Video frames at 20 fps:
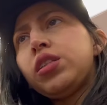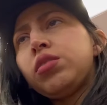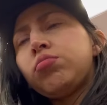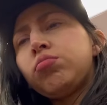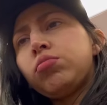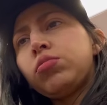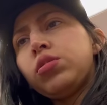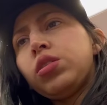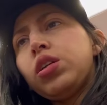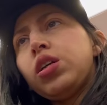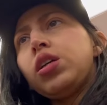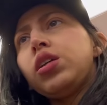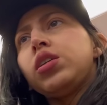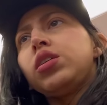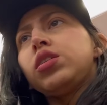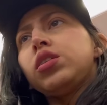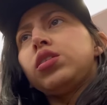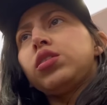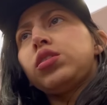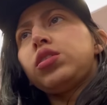
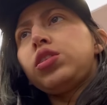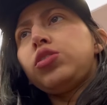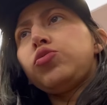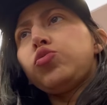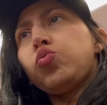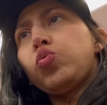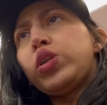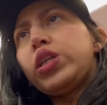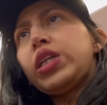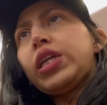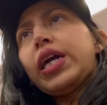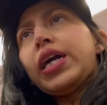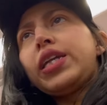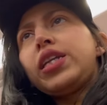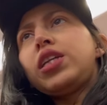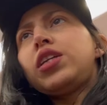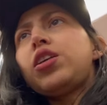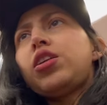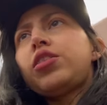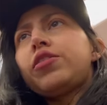Mm-hmm. Two twenty nine,
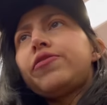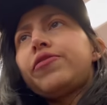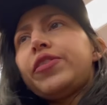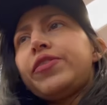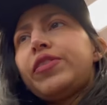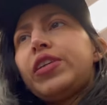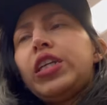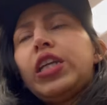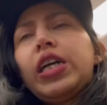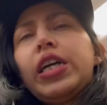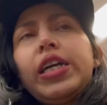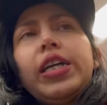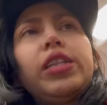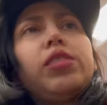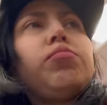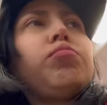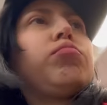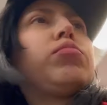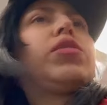a dollar fifty nine.